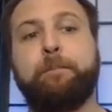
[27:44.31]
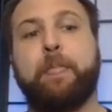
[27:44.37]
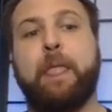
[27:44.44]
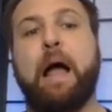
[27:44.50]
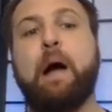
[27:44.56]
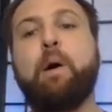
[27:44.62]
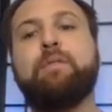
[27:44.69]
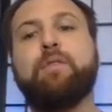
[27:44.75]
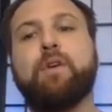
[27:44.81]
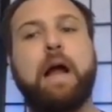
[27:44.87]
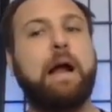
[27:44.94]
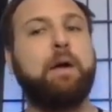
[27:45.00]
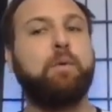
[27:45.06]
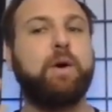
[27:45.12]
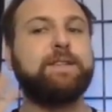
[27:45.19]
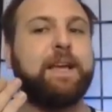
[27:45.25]
However, I
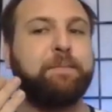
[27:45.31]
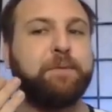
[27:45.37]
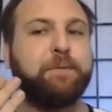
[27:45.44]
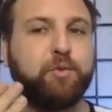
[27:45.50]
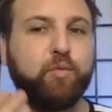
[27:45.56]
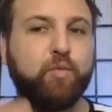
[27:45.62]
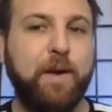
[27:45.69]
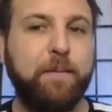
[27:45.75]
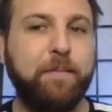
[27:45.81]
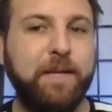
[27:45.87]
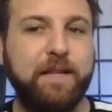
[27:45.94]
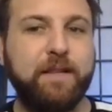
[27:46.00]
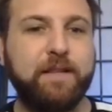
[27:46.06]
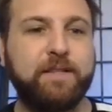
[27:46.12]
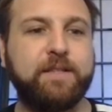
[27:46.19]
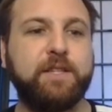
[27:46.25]
was able to remedy
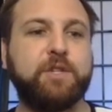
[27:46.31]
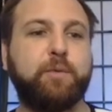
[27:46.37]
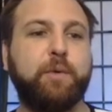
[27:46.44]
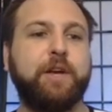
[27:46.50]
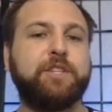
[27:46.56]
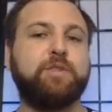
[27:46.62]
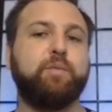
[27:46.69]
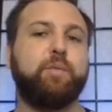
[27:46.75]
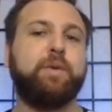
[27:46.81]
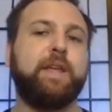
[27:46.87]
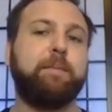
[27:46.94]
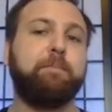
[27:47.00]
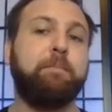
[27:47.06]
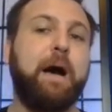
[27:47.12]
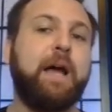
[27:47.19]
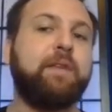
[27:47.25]
this situation with a
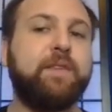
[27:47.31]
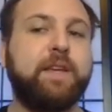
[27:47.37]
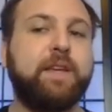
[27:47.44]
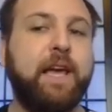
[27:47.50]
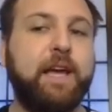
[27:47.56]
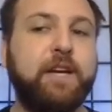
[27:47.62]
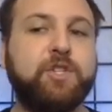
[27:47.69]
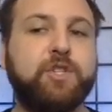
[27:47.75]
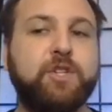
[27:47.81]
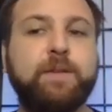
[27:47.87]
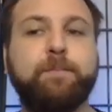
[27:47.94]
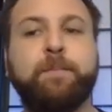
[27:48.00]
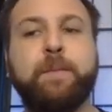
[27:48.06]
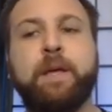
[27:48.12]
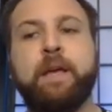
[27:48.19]
modification.